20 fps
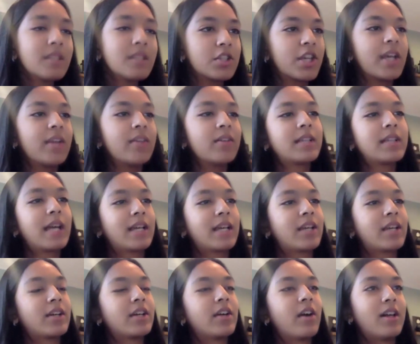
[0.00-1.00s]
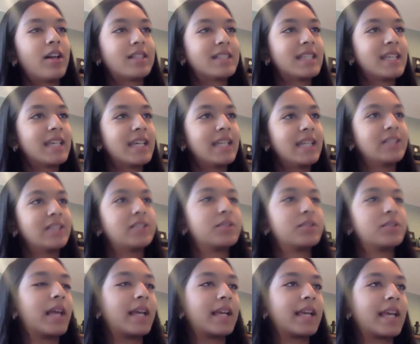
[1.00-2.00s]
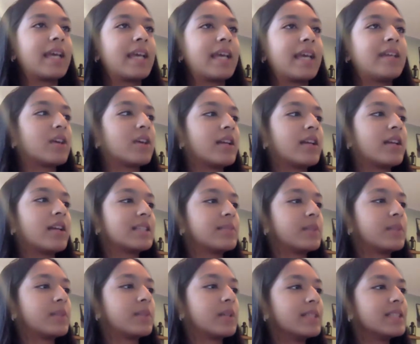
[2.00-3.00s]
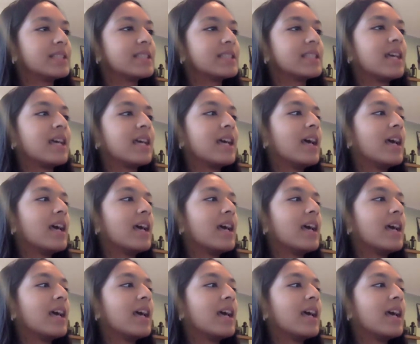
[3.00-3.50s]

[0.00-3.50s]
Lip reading: channel that curiosity into like hands-on experiments.